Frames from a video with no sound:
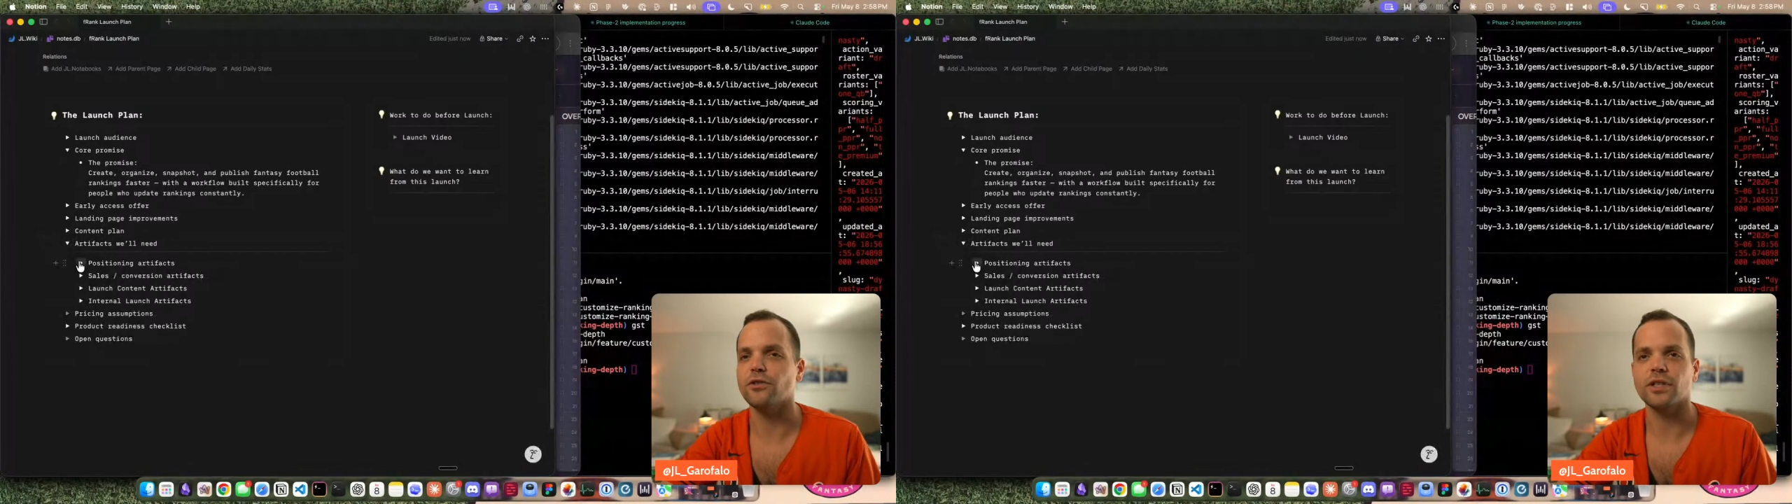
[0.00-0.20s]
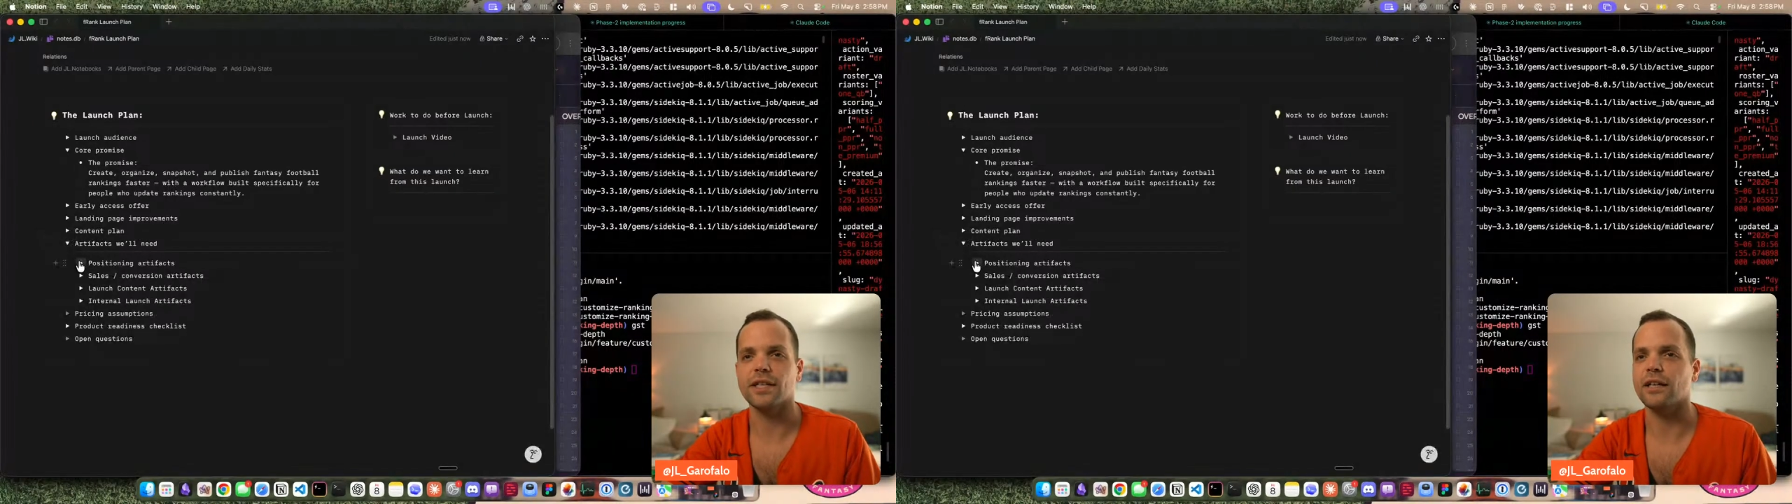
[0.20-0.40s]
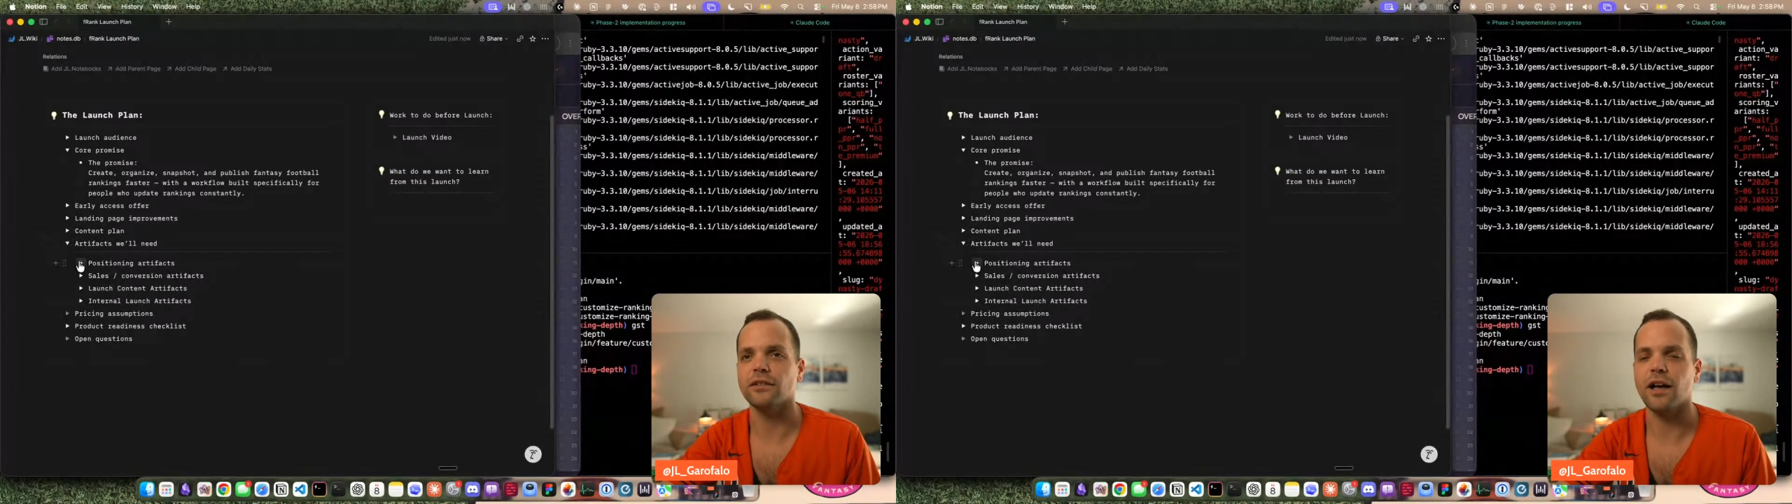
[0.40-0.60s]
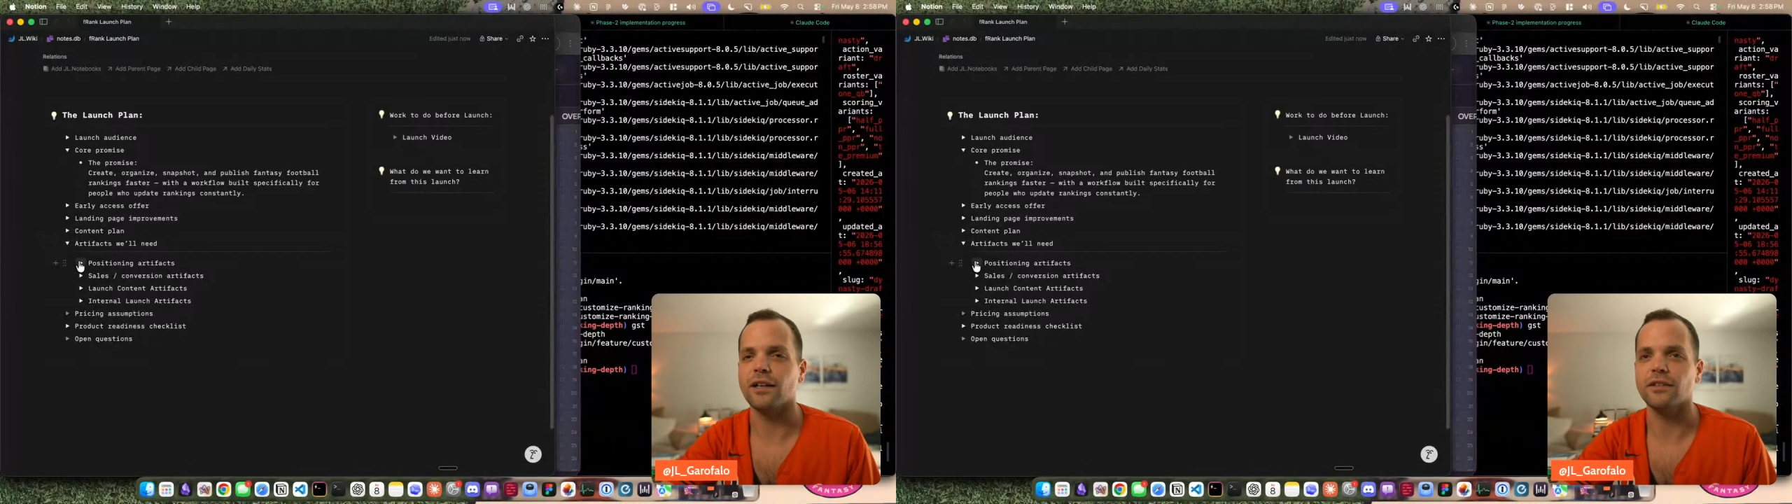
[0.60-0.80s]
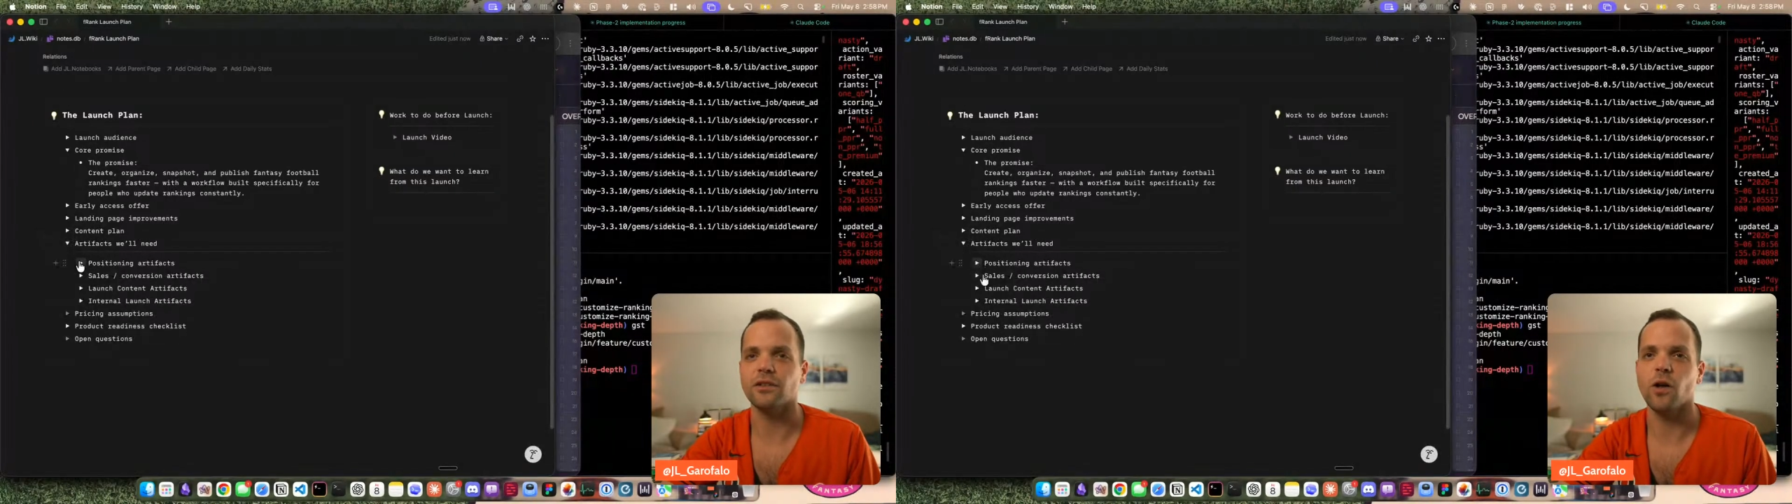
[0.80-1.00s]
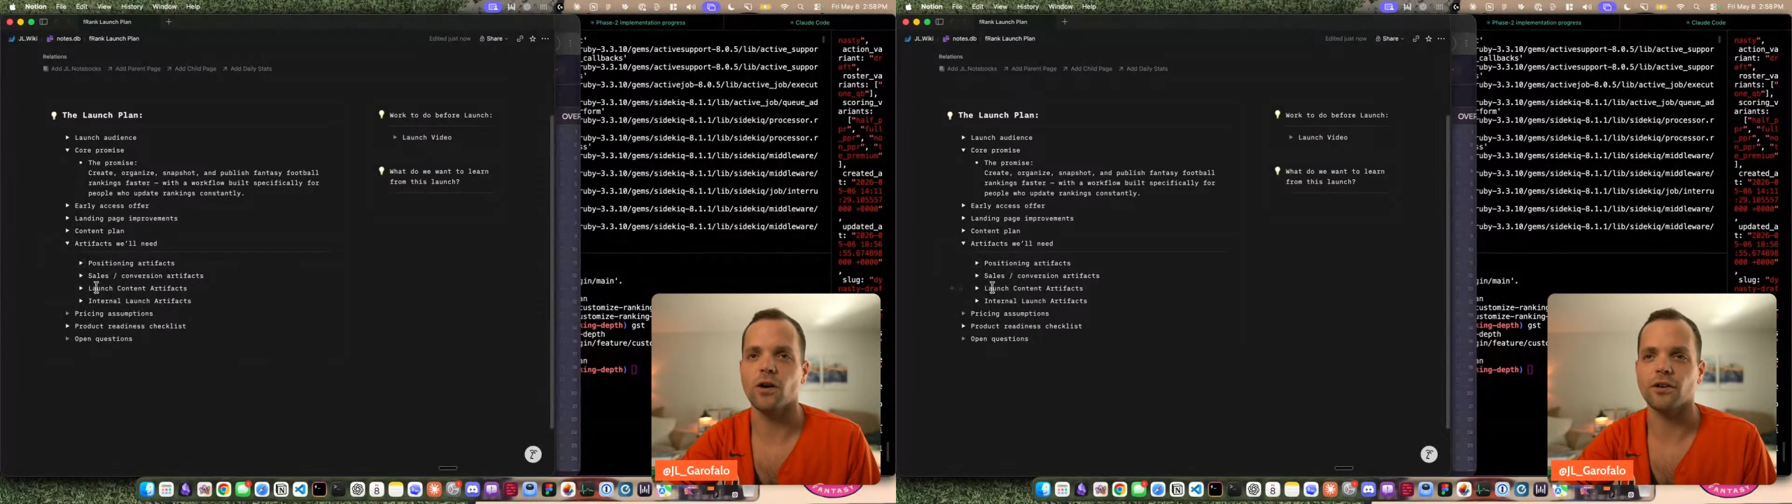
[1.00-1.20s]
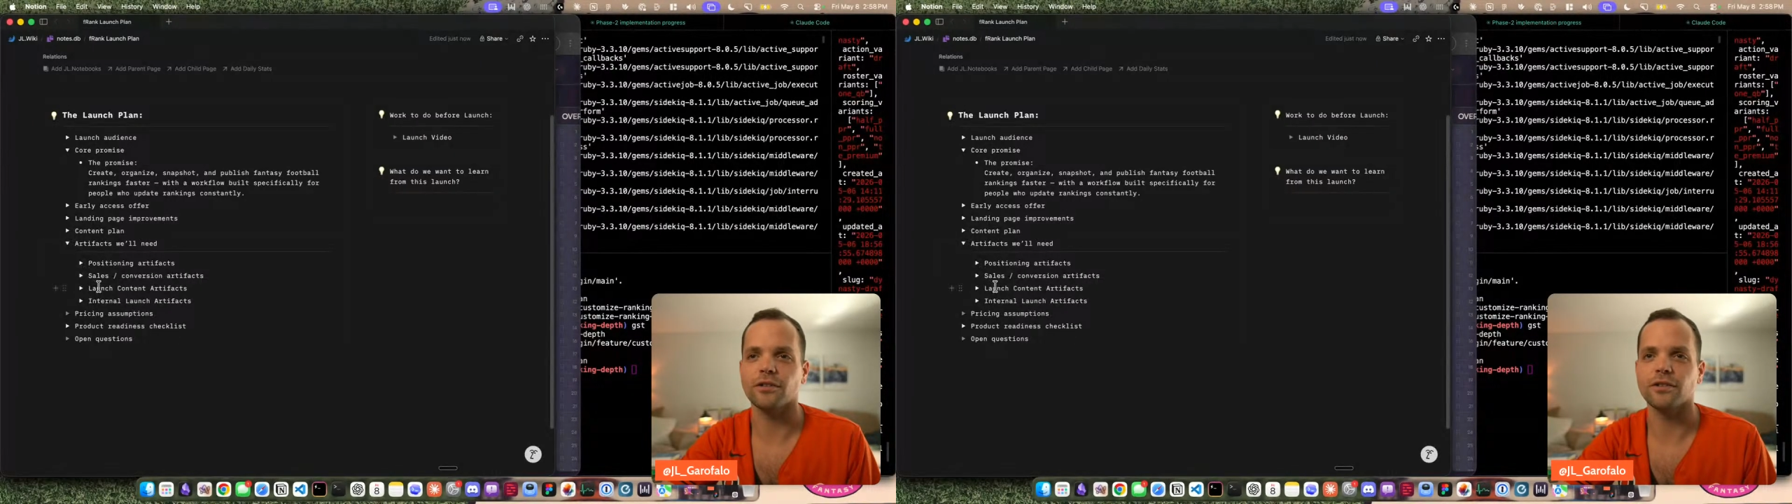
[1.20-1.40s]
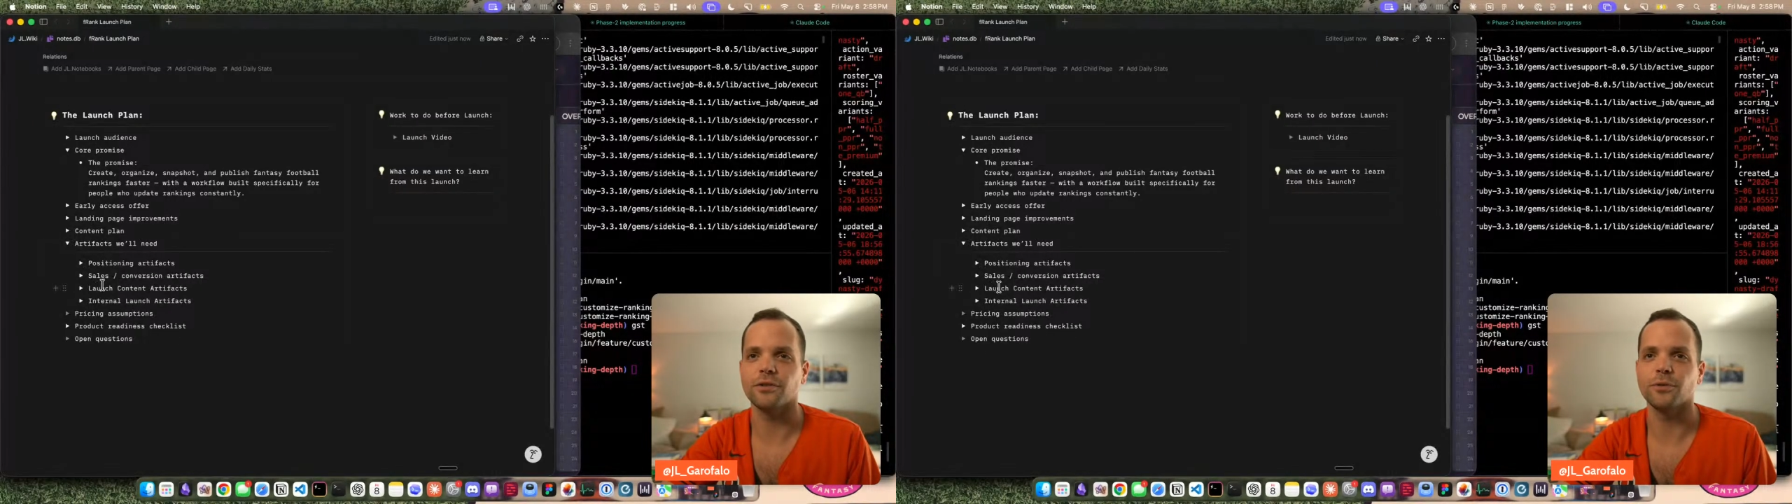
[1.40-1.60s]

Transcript: It used to take a lot longer